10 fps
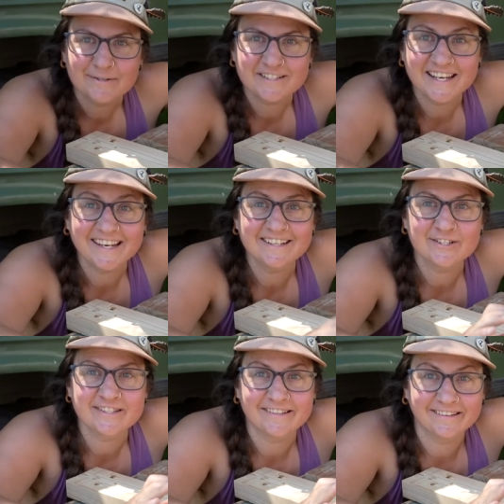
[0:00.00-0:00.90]
So it's taken
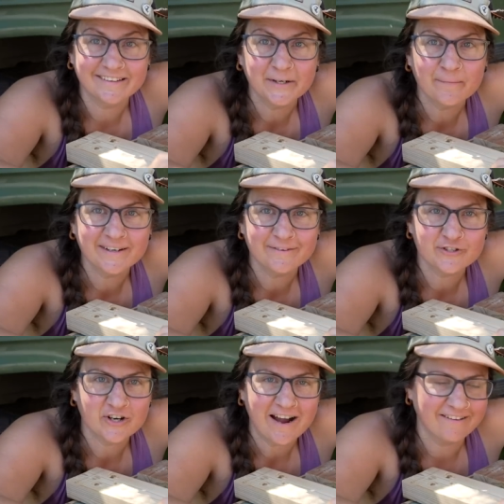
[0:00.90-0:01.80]
just a little bit of
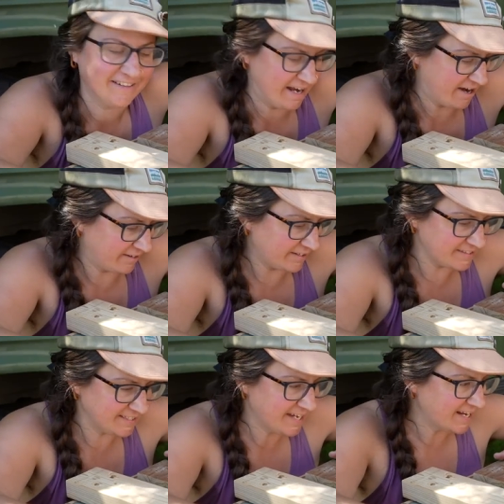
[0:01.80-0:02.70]
trial and error
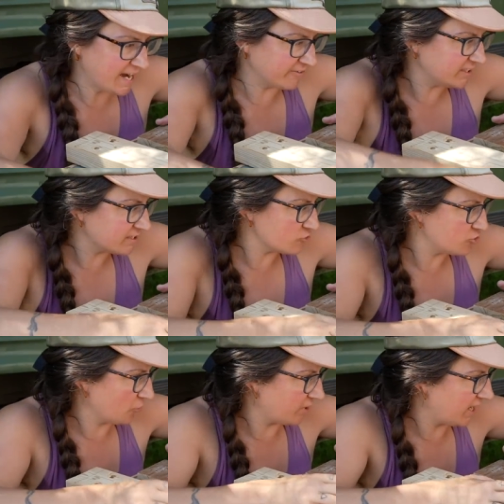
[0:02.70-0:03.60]
to get everything
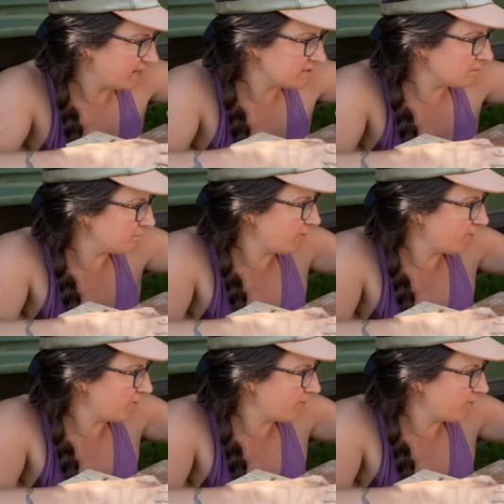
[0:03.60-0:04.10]
sorted,